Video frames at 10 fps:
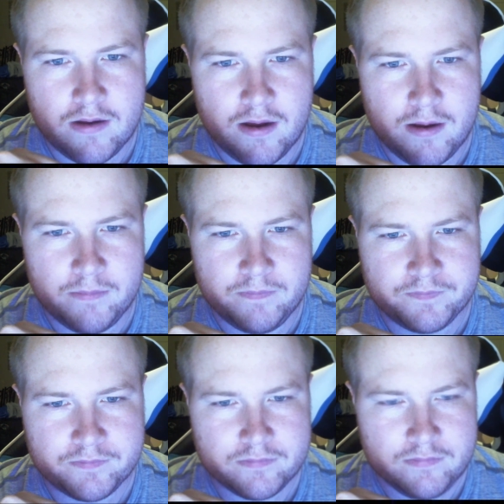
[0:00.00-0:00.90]
I
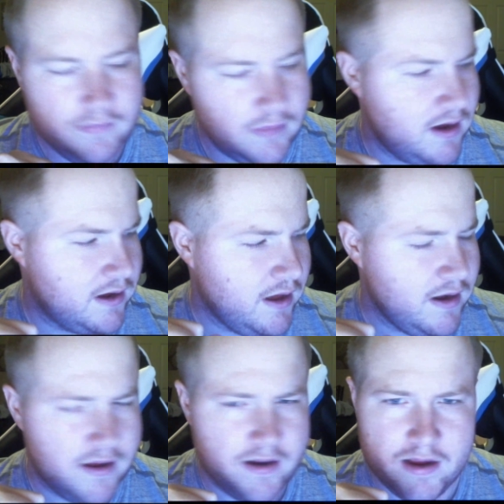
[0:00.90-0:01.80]
got
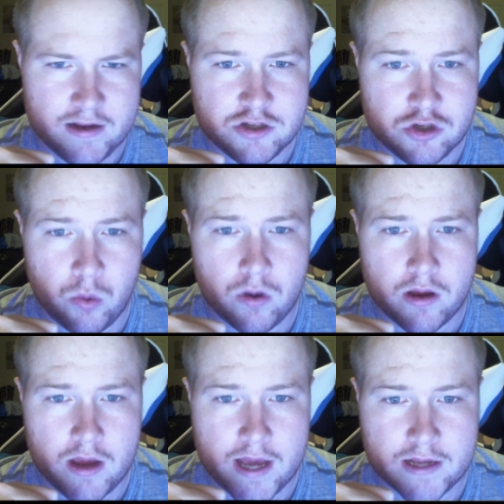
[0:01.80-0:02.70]
in a Torq
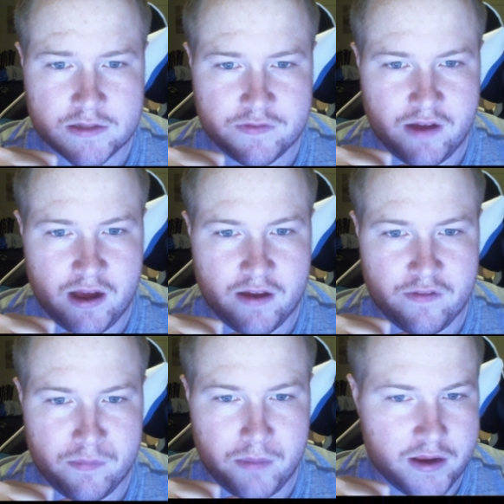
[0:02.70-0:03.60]
X5
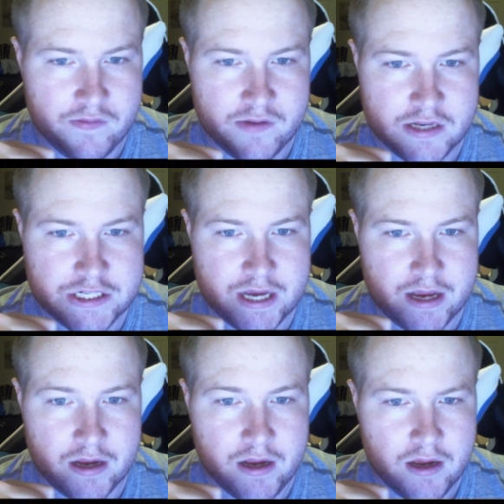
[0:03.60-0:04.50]
by EVGA.